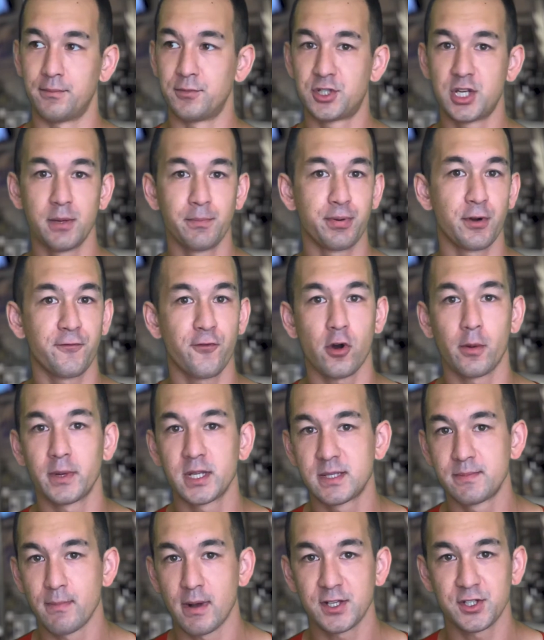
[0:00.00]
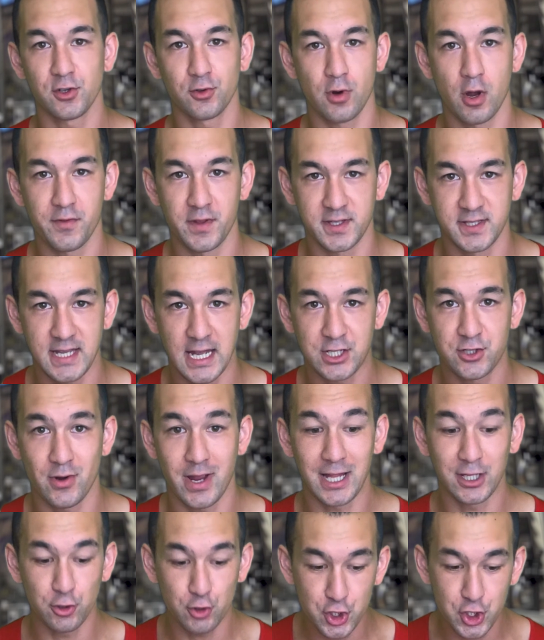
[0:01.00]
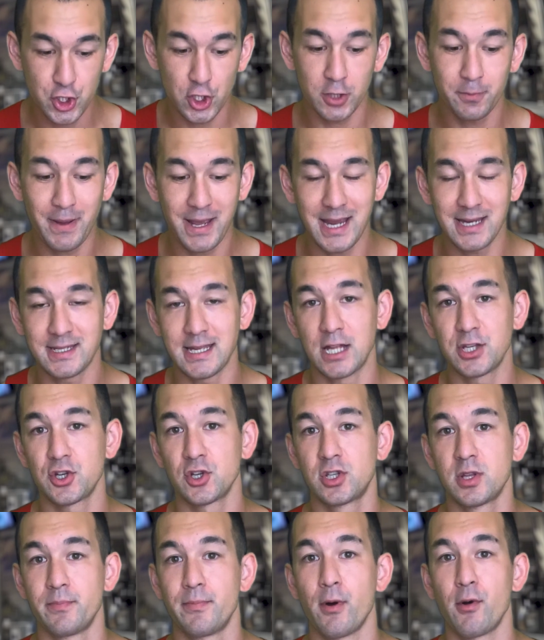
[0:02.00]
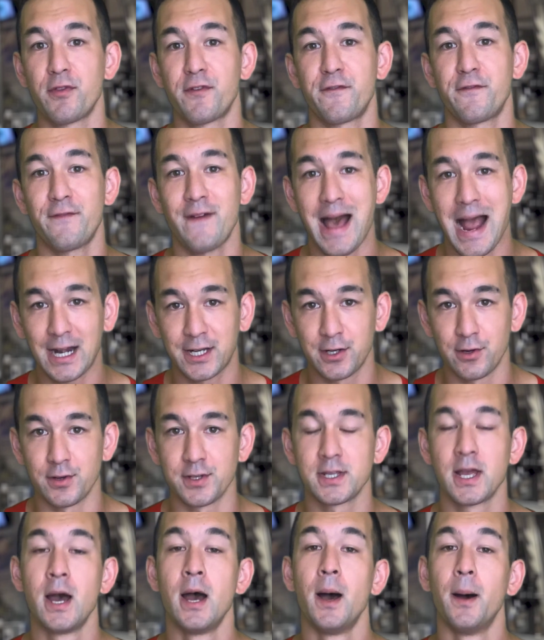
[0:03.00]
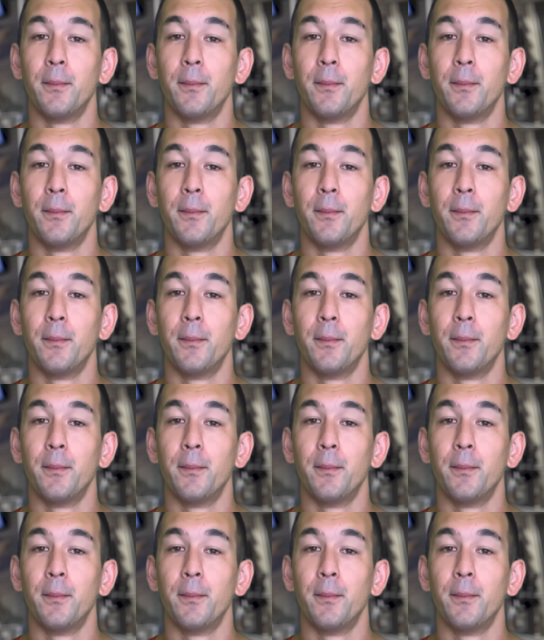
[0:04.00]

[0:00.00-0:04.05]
gym performance, muscle growth, etc. And you should pay attention to both factors.